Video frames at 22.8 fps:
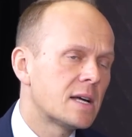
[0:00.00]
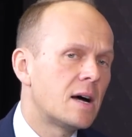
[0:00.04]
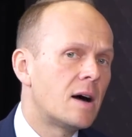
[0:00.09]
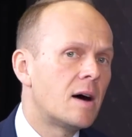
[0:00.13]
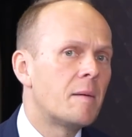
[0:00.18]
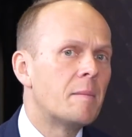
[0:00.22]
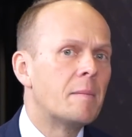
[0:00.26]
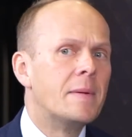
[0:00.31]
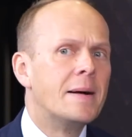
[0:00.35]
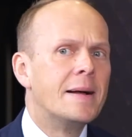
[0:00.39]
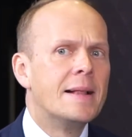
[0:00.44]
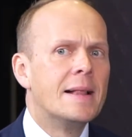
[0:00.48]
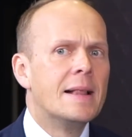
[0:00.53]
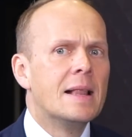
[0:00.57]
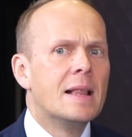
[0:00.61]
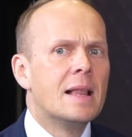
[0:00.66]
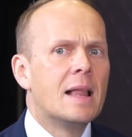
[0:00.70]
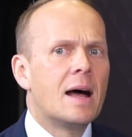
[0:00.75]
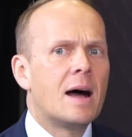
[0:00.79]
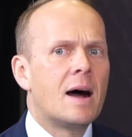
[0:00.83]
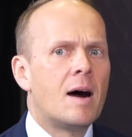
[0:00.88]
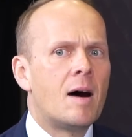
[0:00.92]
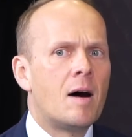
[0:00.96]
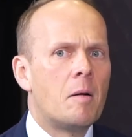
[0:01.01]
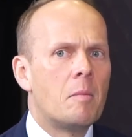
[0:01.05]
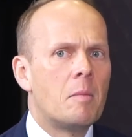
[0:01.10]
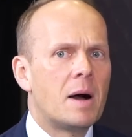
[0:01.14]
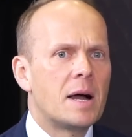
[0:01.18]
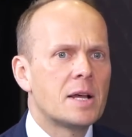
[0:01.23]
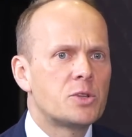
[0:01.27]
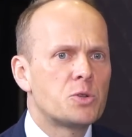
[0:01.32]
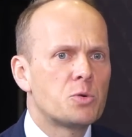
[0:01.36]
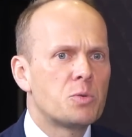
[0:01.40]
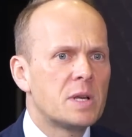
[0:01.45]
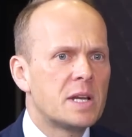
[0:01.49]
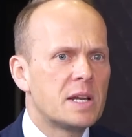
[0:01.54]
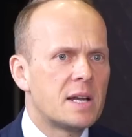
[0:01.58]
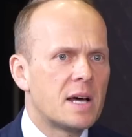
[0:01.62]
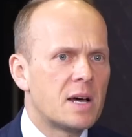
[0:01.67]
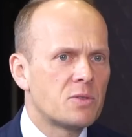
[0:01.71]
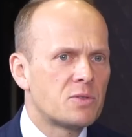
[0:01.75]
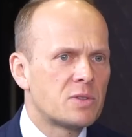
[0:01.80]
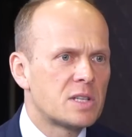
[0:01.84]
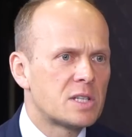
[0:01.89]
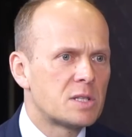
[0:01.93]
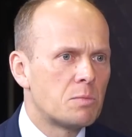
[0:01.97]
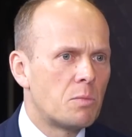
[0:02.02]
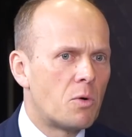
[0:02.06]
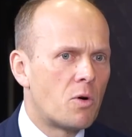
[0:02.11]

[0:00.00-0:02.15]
I tweeted out this